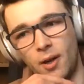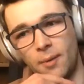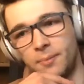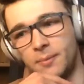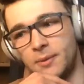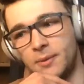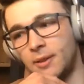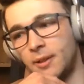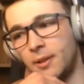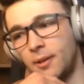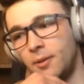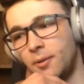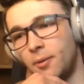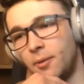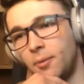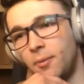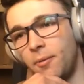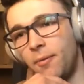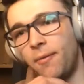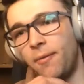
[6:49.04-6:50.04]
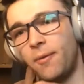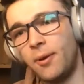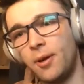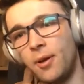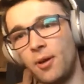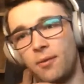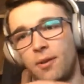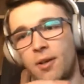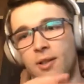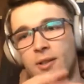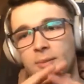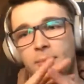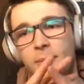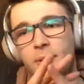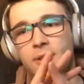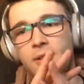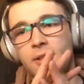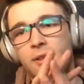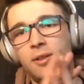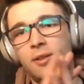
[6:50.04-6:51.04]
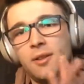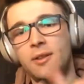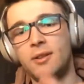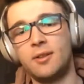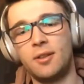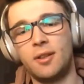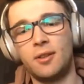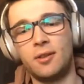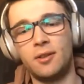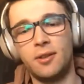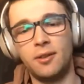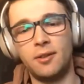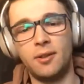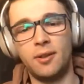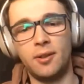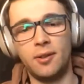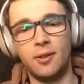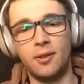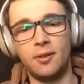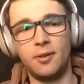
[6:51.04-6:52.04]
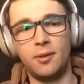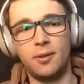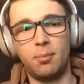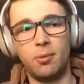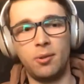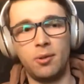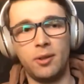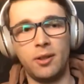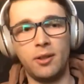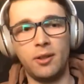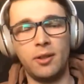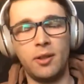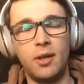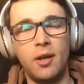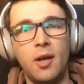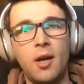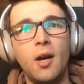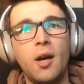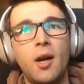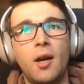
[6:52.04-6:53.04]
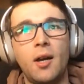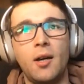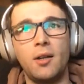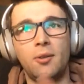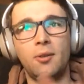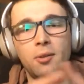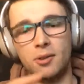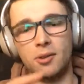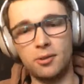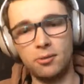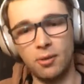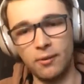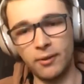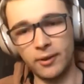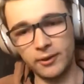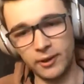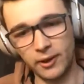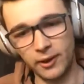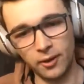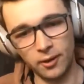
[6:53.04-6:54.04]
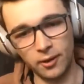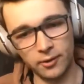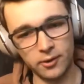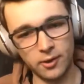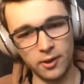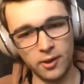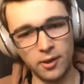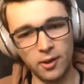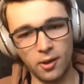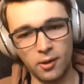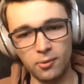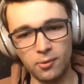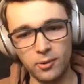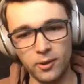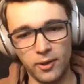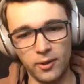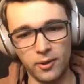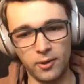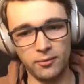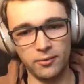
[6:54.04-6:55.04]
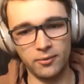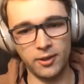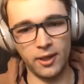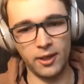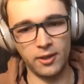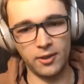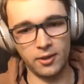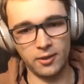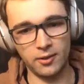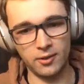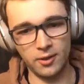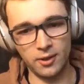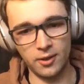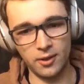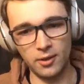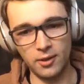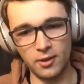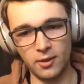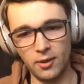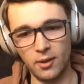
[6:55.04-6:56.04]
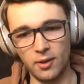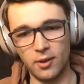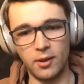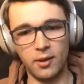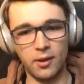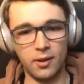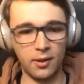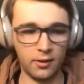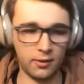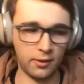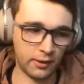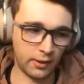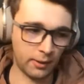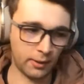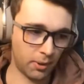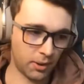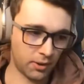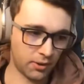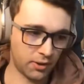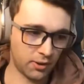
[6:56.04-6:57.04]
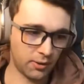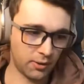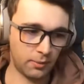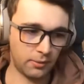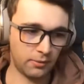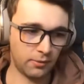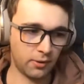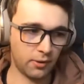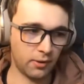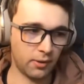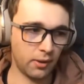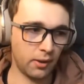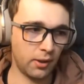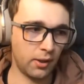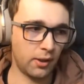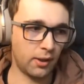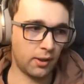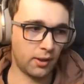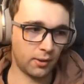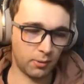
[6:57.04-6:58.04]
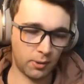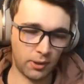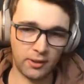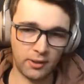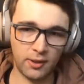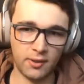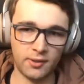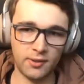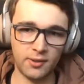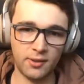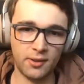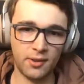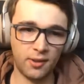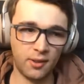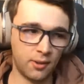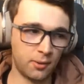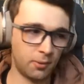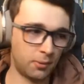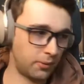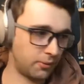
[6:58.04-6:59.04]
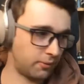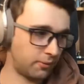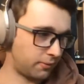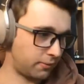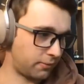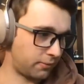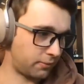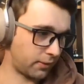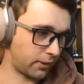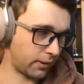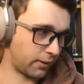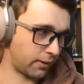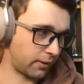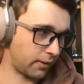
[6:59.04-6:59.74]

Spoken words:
so 3 of us basically started the product. It was Sławek Trajkowski, owner of the agency that I mentioned before, great SEO with like